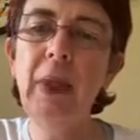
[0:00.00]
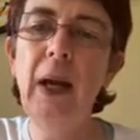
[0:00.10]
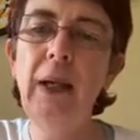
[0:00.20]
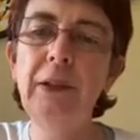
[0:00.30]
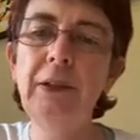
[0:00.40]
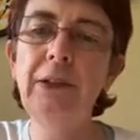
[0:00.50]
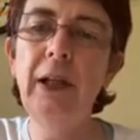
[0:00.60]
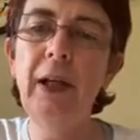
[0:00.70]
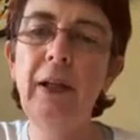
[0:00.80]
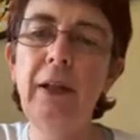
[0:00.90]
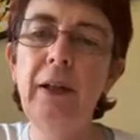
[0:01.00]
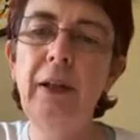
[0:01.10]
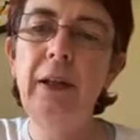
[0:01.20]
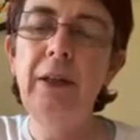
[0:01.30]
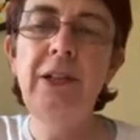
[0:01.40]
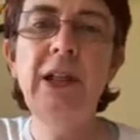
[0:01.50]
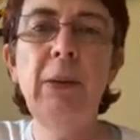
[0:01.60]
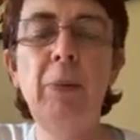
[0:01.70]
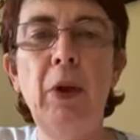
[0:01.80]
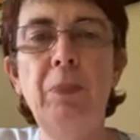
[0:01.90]
And this
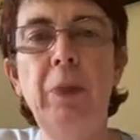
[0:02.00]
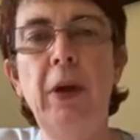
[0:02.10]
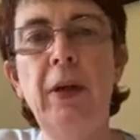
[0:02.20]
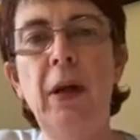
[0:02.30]
came about by,